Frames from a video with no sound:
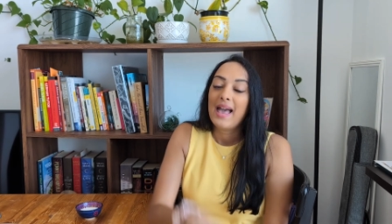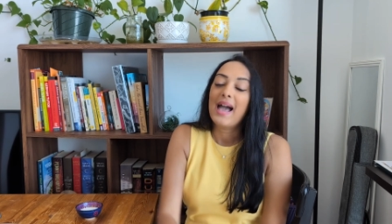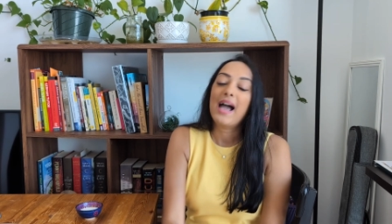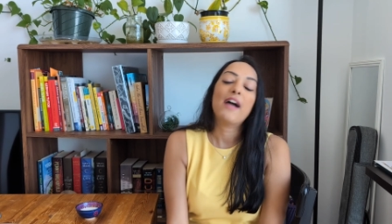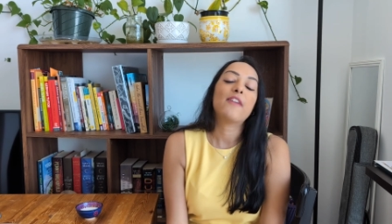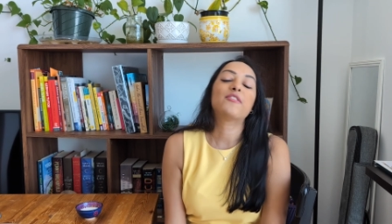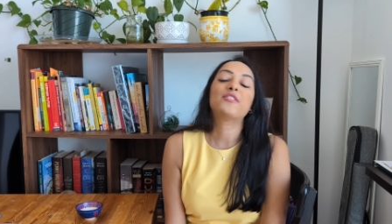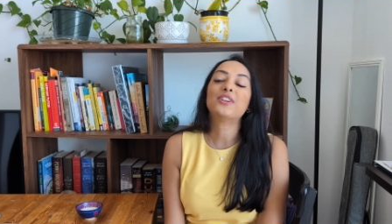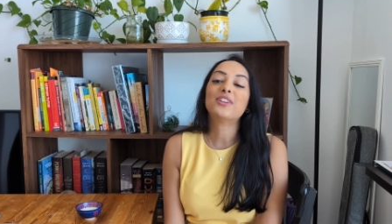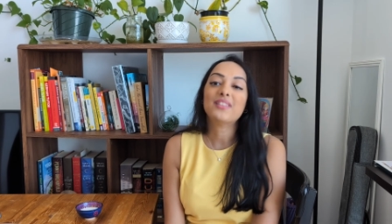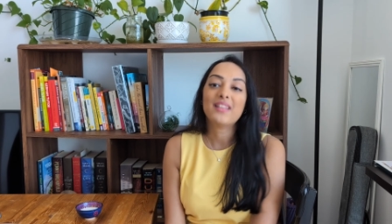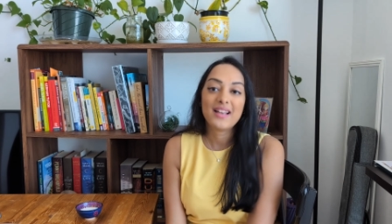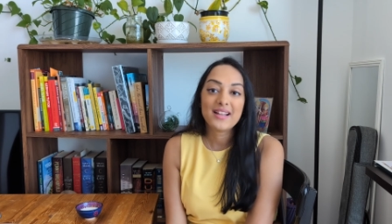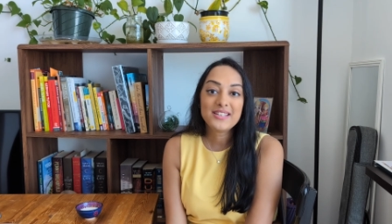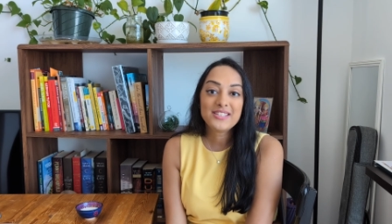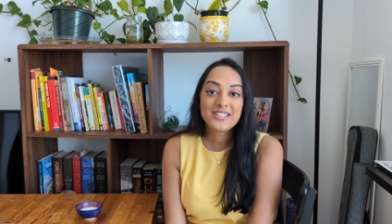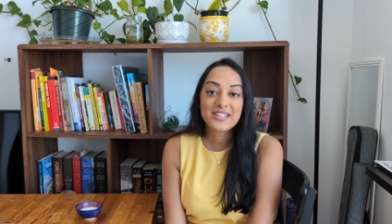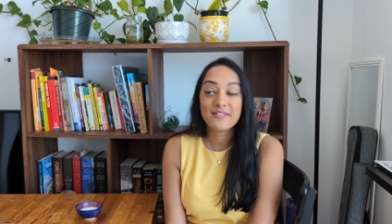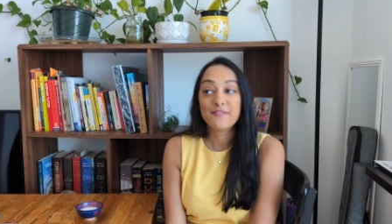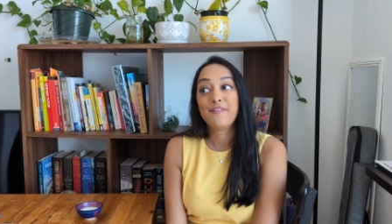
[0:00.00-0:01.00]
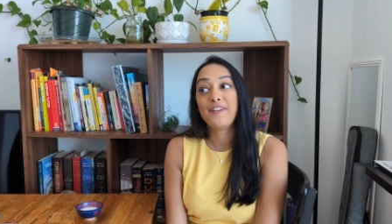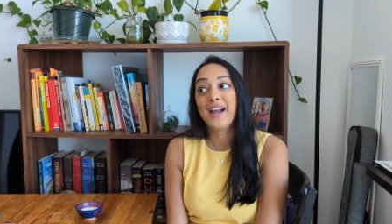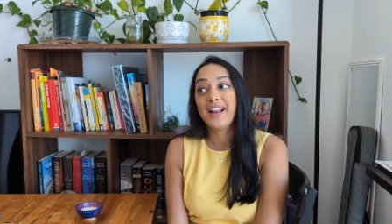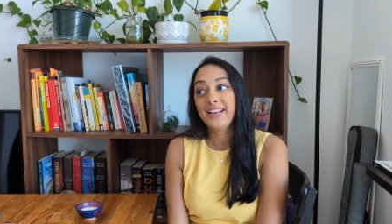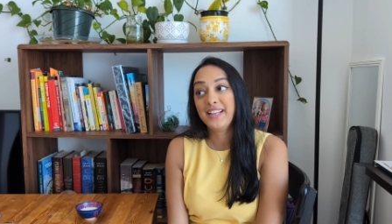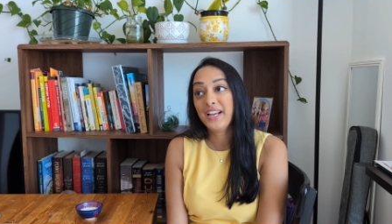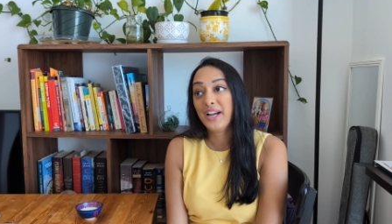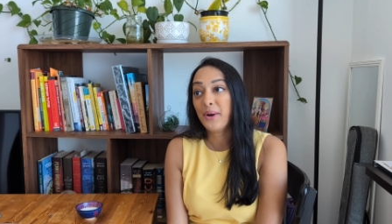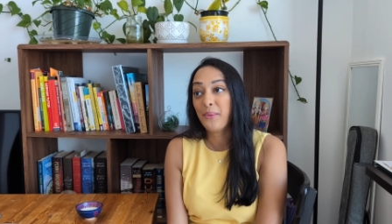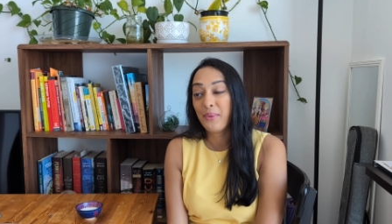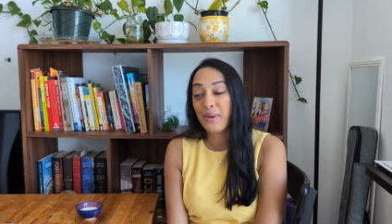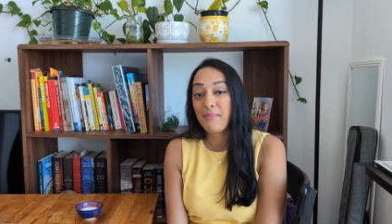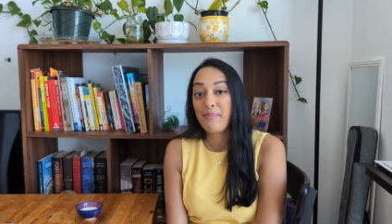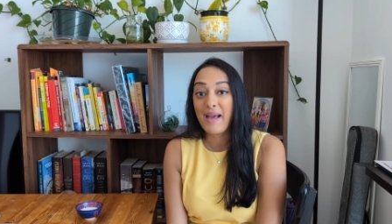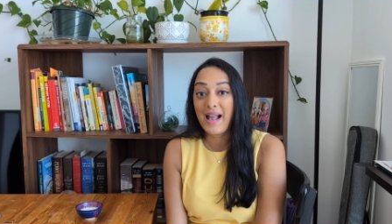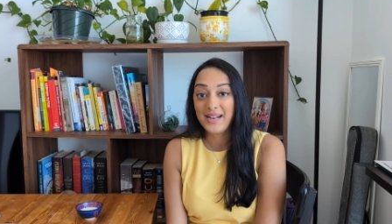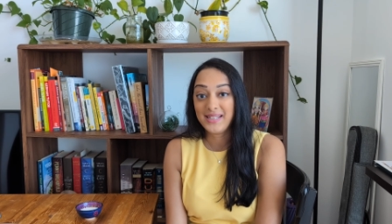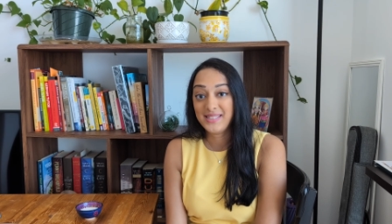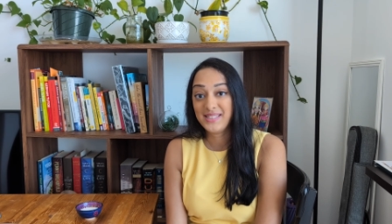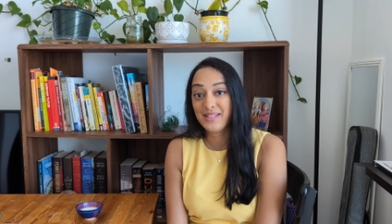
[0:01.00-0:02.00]
After lunch and finding our way
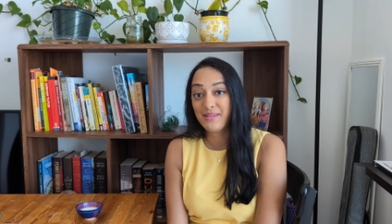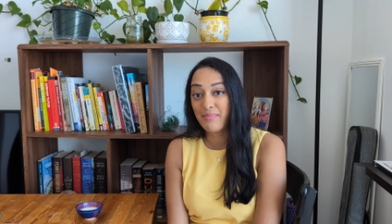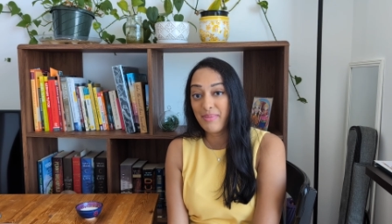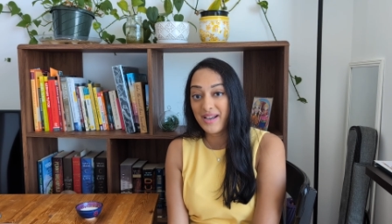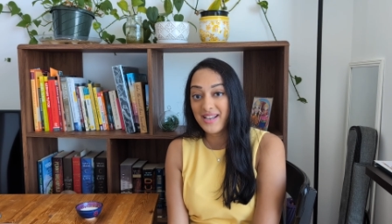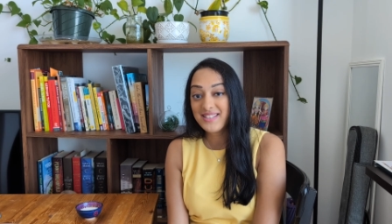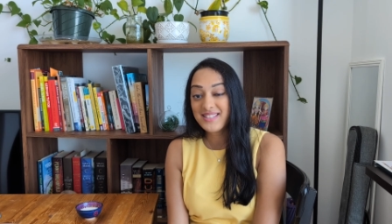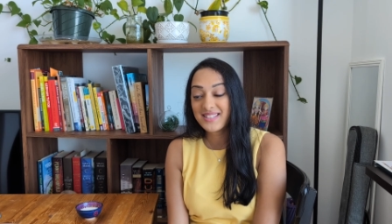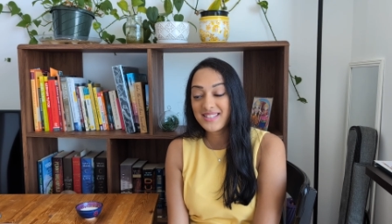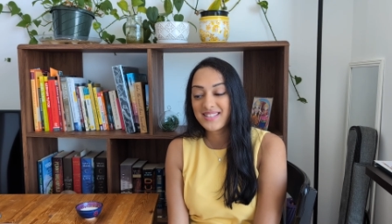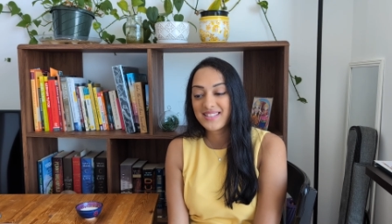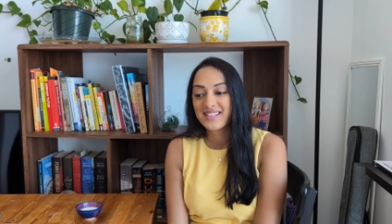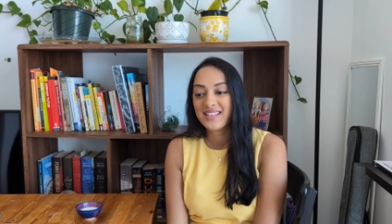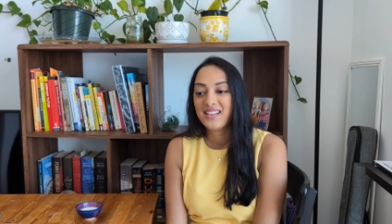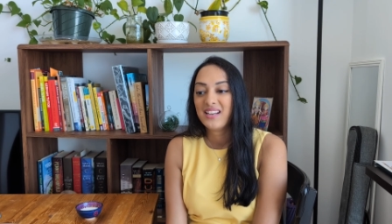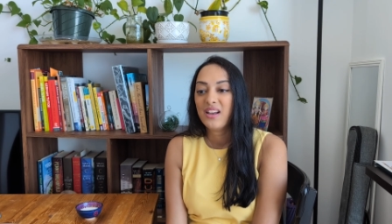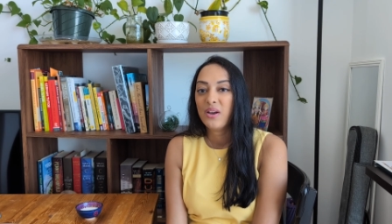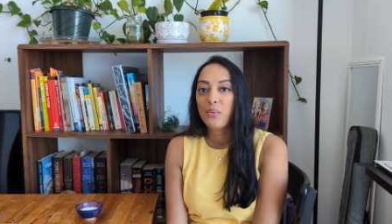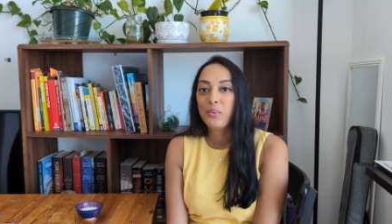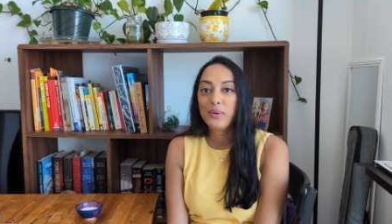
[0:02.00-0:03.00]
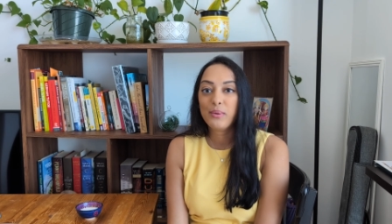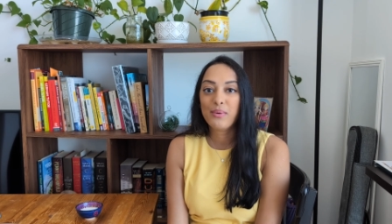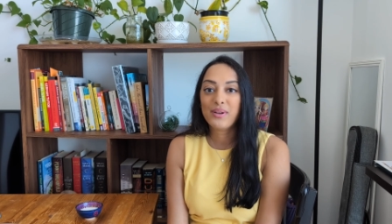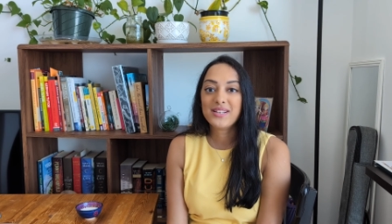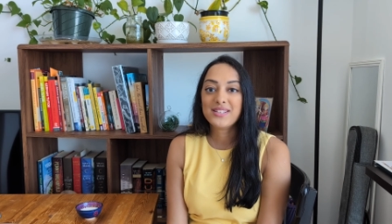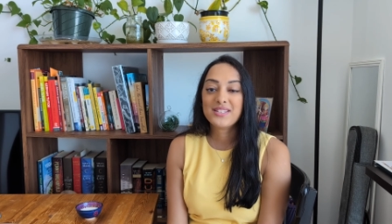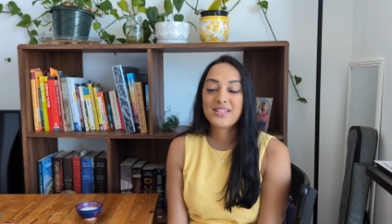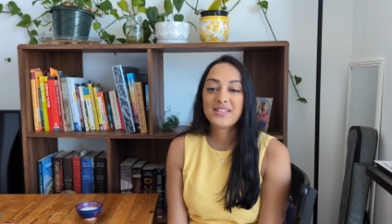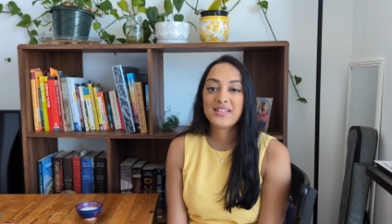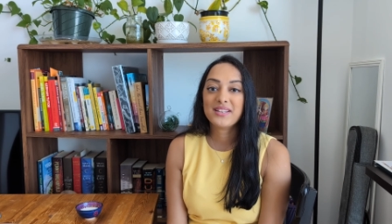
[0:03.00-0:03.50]
back to the bus, we went to